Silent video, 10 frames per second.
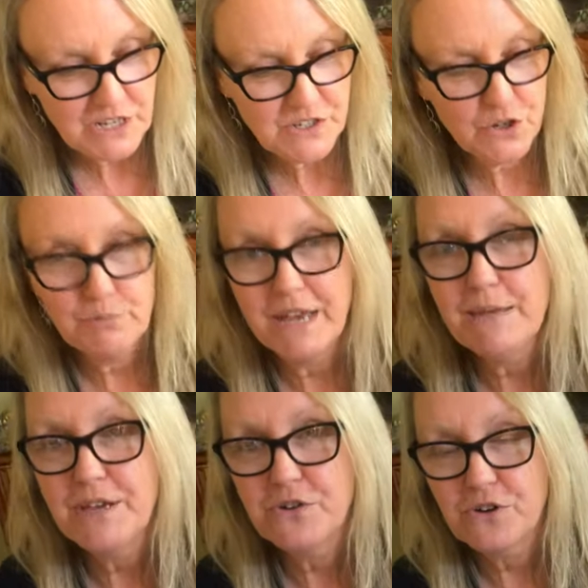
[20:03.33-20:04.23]
So
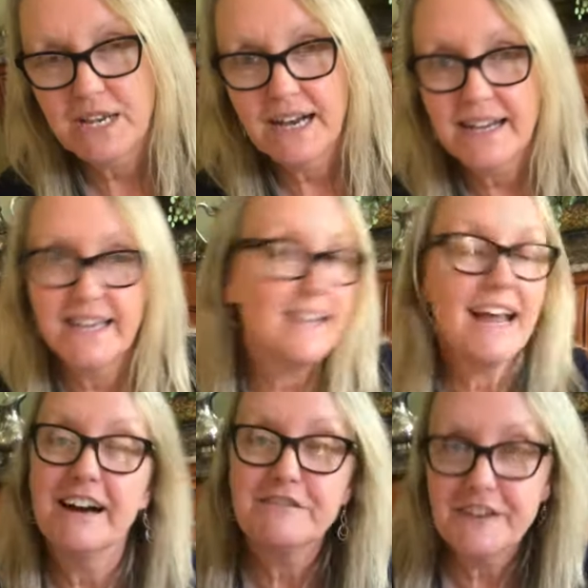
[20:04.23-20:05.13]
maybe you're lucky
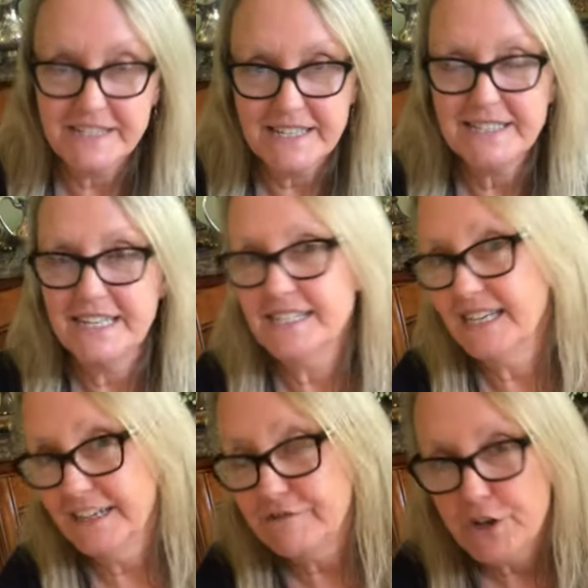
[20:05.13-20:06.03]
enough, as I said,
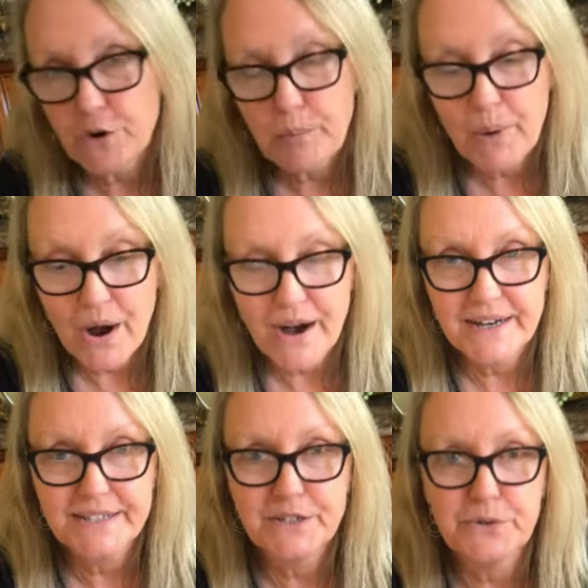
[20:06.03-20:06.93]
to live near a
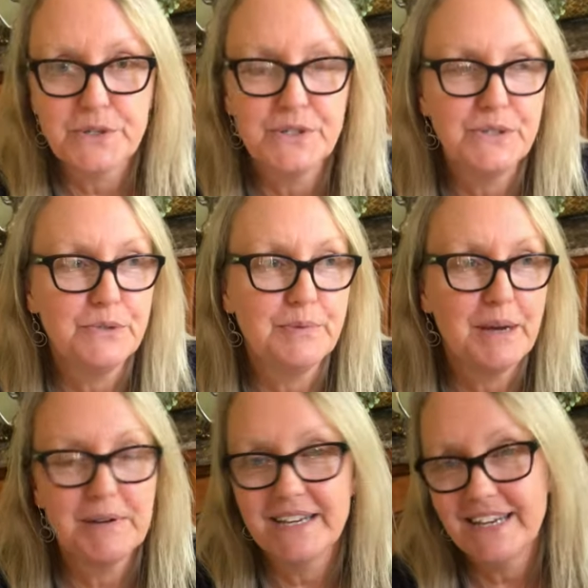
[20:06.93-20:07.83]
pond or to be
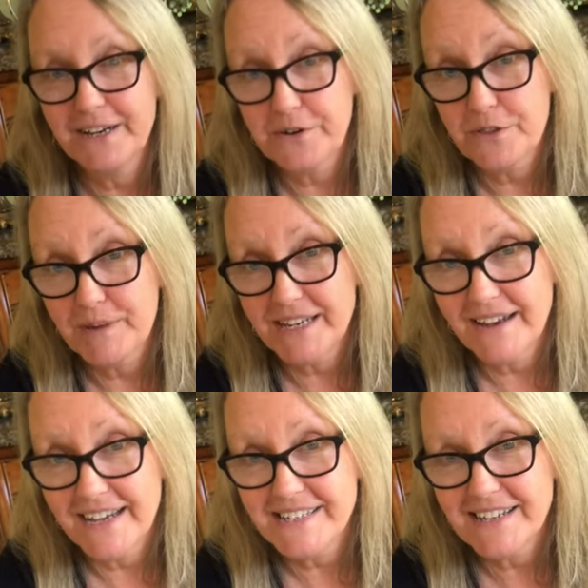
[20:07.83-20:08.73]
able to hear them at
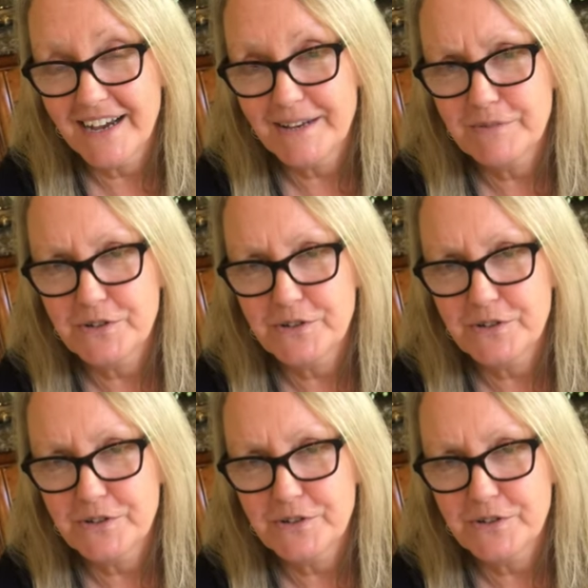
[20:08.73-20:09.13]
nighttime.